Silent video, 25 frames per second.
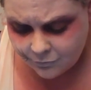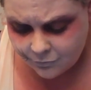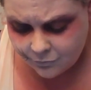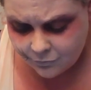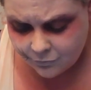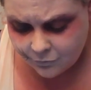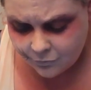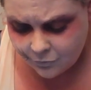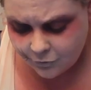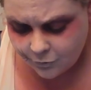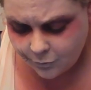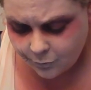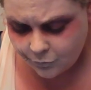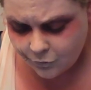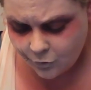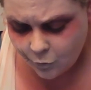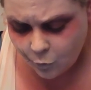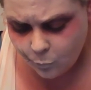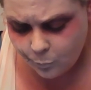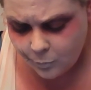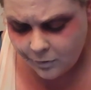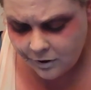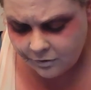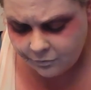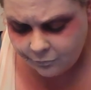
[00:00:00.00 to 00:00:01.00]
So
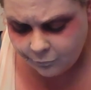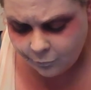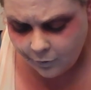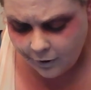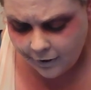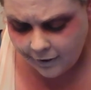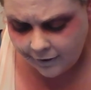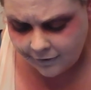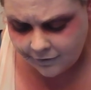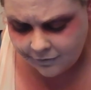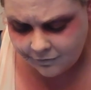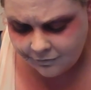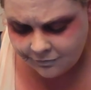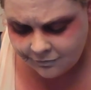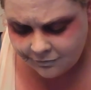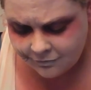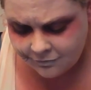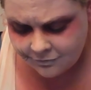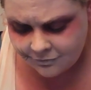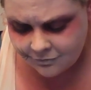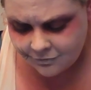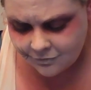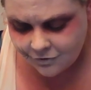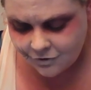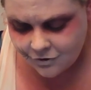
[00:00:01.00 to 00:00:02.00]
don't be afraid
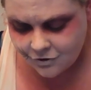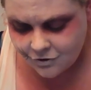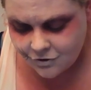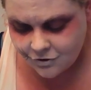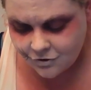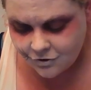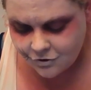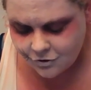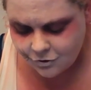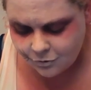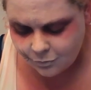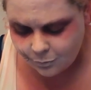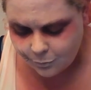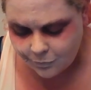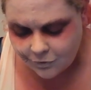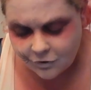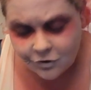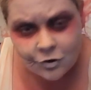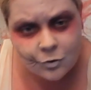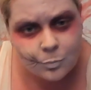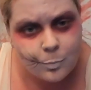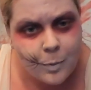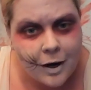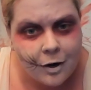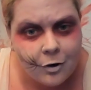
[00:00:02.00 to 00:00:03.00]
to
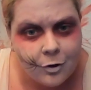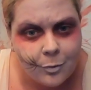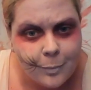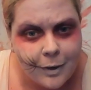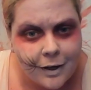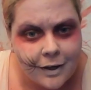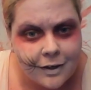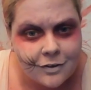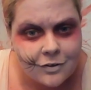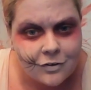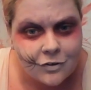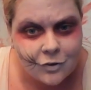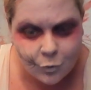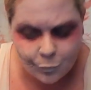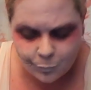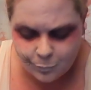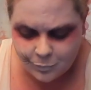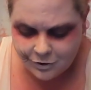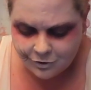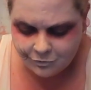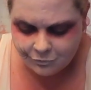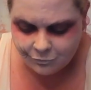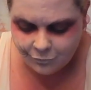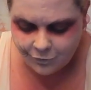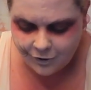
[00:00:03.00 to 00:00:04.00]
experiment. Don't be
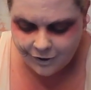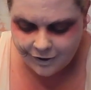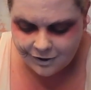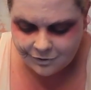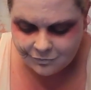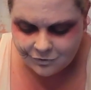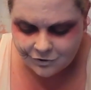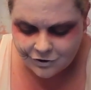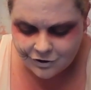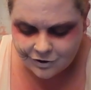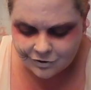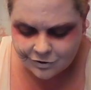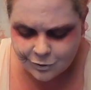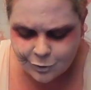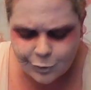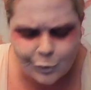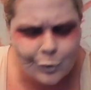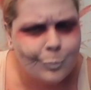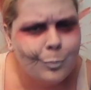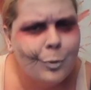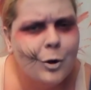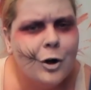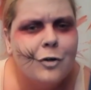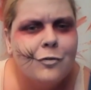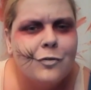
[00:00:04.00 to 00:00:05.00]
afraid if it doesn't look
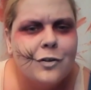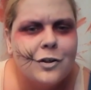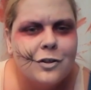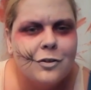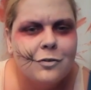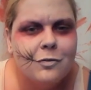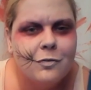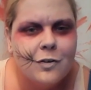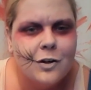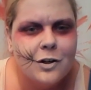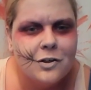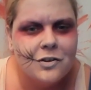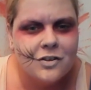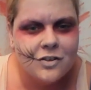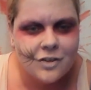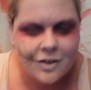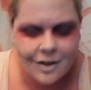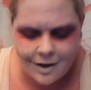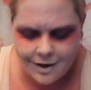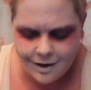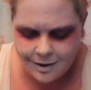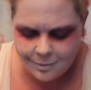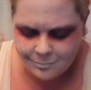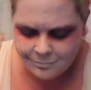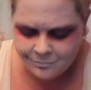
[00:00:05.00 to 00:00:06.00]
perfect the first
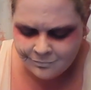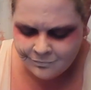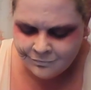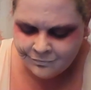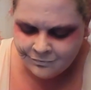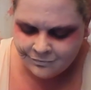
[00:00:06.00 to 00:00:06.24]
time.